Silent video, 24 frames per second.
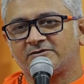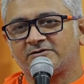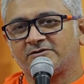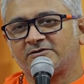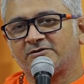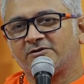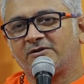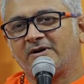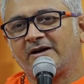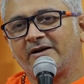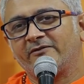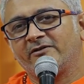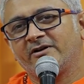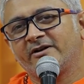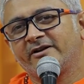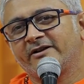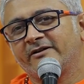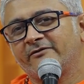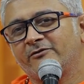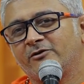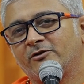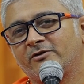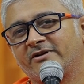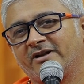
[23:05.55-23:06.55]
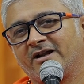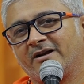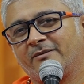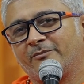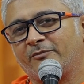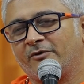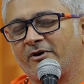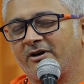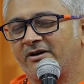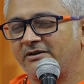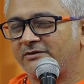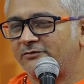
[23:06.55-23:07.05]
So I will give you 10
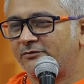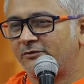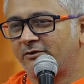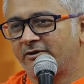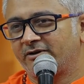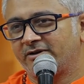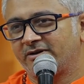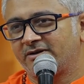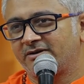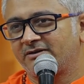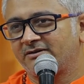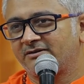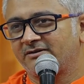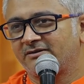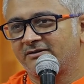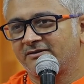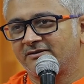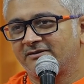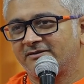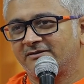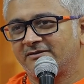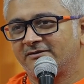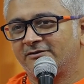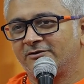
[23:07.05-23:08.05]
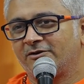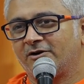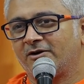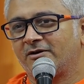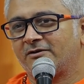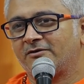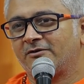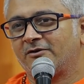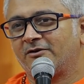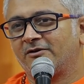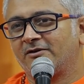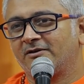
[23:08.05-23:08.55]
points for it,
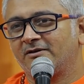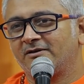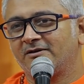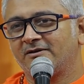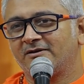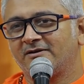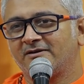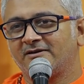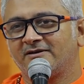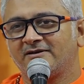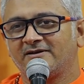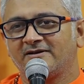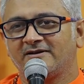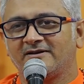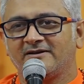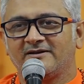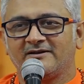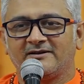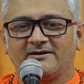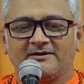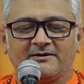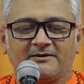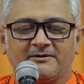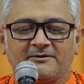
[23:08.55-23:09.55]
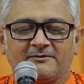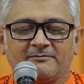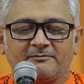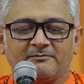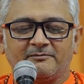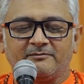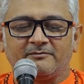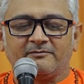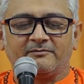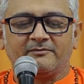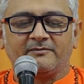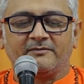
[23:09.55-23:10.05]
not all.
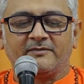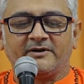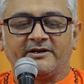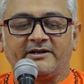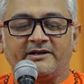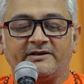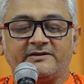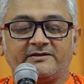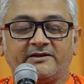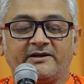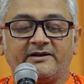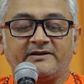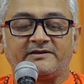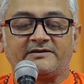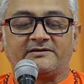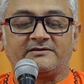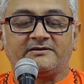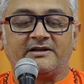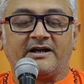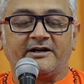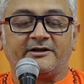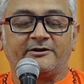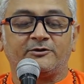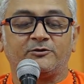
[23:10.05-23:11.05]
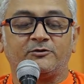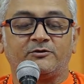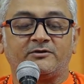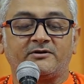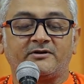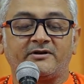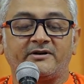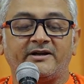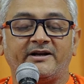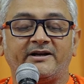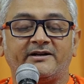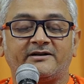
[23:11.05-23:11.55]
He says that you
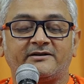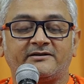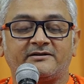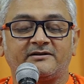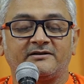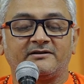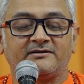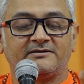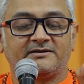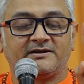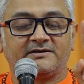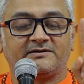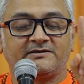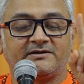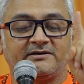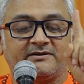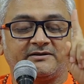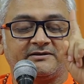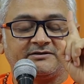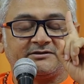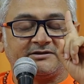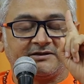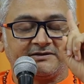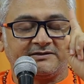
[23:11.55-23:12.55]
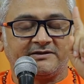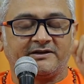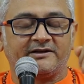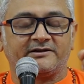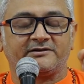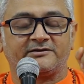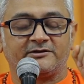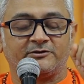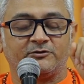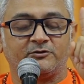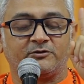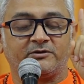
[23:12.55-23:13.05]
treat the
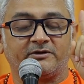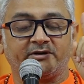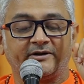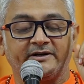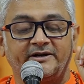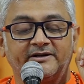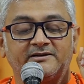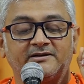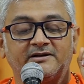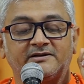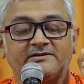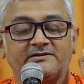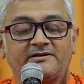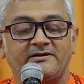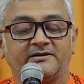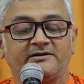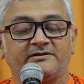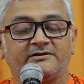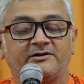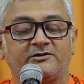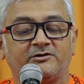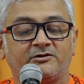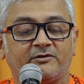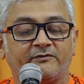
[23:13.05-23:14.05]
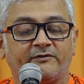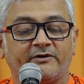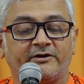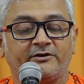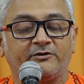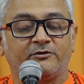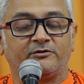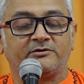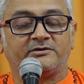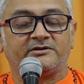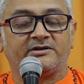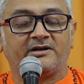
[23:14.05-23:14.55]
citizens of
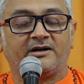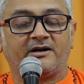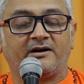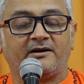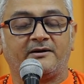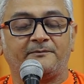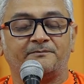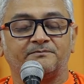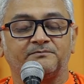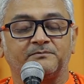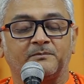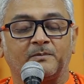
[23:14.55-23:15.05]
Ayodhya,